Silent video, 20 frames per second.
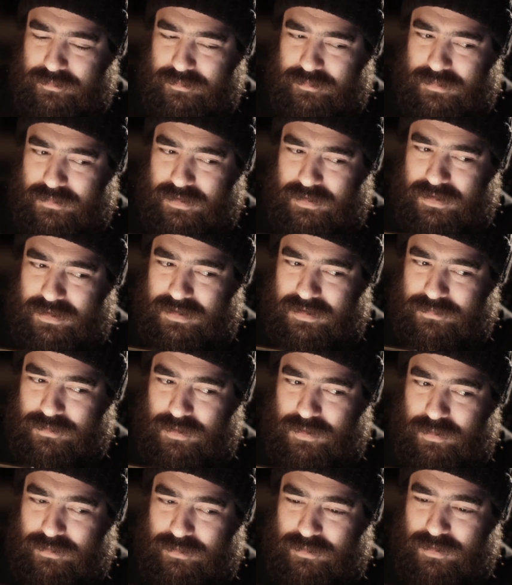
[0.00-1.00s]
And I've
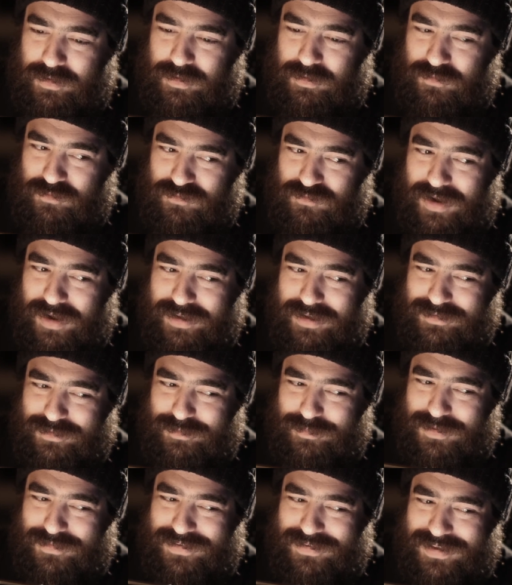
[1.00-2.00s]
got it right on
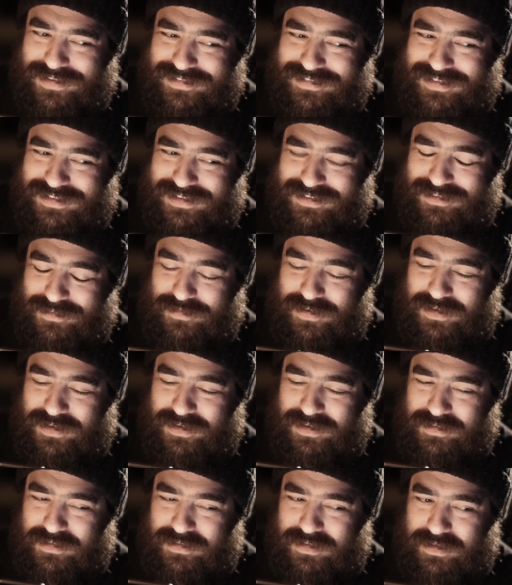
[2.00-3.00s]
my face, and it's a very
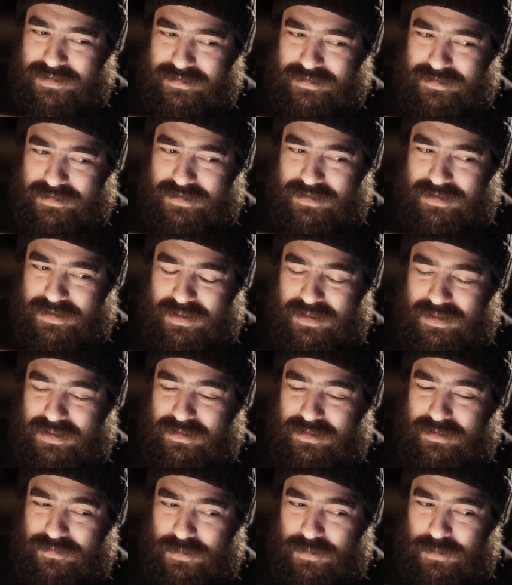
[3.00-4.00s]
nice light,
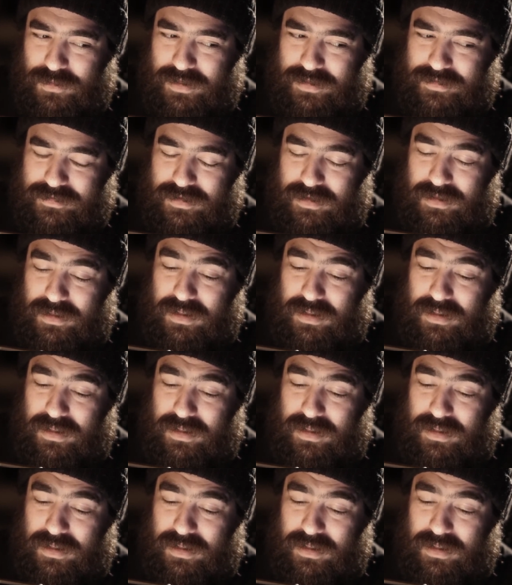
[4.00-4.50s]
phone light.